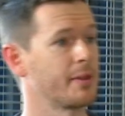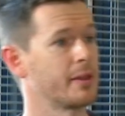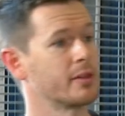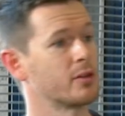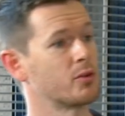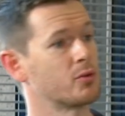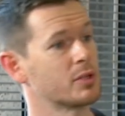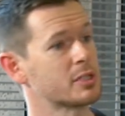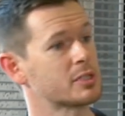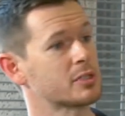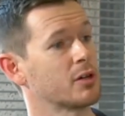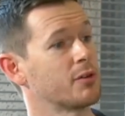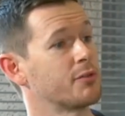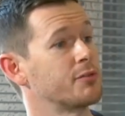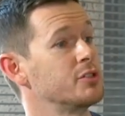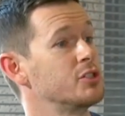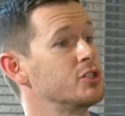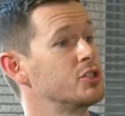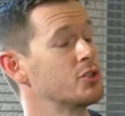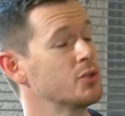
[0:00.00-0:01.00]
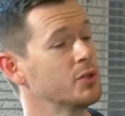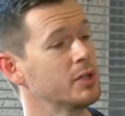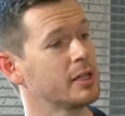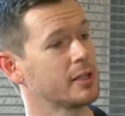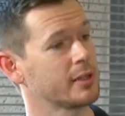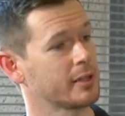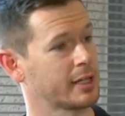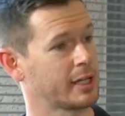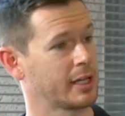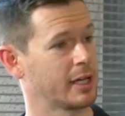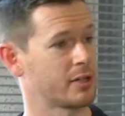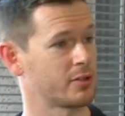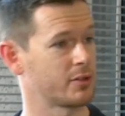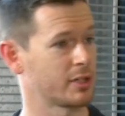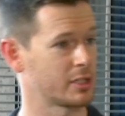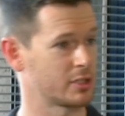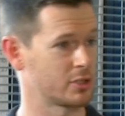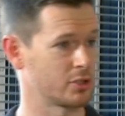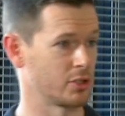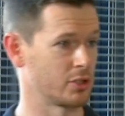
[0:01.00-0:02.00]
than the risk of doing the
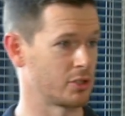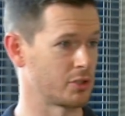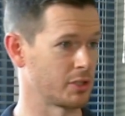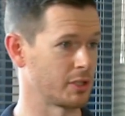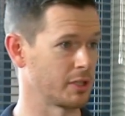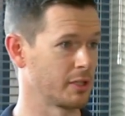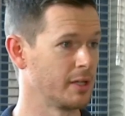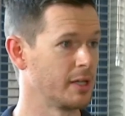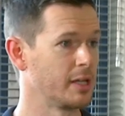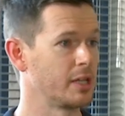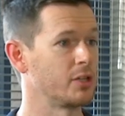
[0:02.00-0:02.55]
cataract surgery.